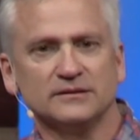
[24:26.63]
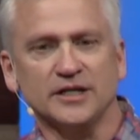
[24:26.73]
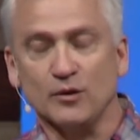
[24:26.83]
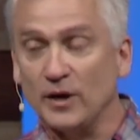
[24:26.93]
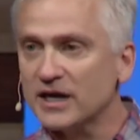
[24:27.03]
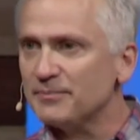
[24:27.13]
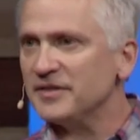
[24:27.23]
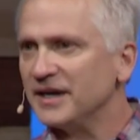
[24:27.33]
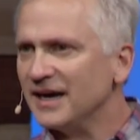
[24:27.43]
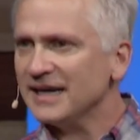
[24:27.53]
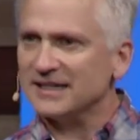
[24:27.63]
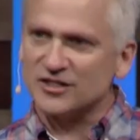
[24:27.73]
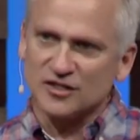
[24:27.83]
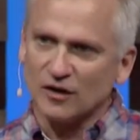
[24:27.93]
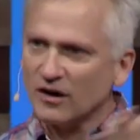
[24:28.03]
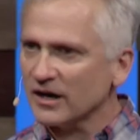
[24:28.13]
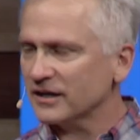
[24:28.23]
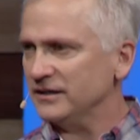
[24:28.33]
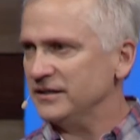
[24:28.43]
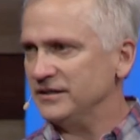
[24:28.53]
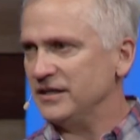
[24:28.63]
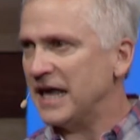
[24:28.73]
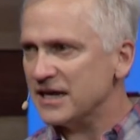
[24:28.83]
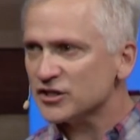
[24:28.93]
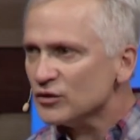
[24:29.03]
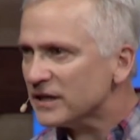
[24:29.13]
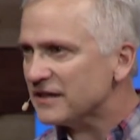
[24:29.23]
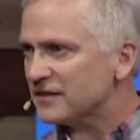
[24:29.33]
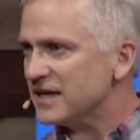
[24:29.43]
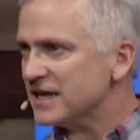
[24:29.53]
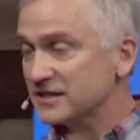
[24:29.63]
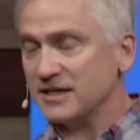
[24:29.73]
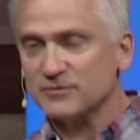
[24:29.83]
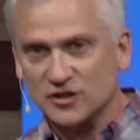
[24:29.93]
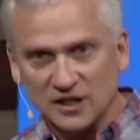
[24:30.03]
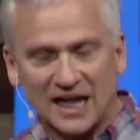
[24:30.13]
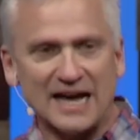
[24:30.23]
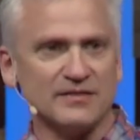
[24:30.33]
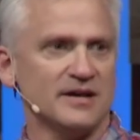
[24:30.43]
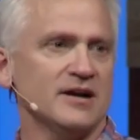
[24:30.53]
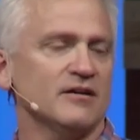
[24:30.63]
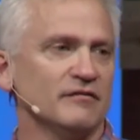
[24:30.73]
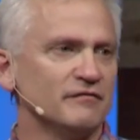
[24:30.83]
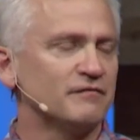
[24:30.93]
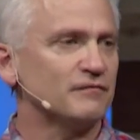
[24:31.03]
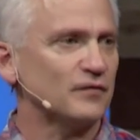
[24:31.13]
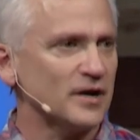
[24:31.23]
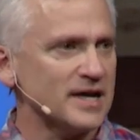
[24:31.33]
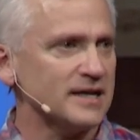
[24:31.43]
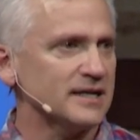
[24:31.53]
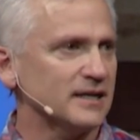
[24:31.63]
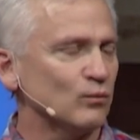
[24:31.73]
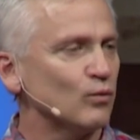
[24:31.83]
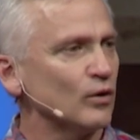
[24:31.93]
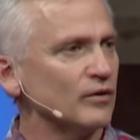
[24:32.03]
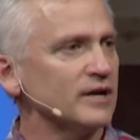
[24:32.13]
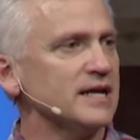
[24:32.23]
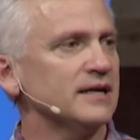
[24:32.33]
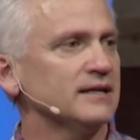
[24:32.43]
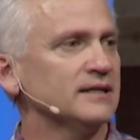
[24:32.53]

You wake up in the night and it's dark and you can't do anything except just lie there and fret and worry.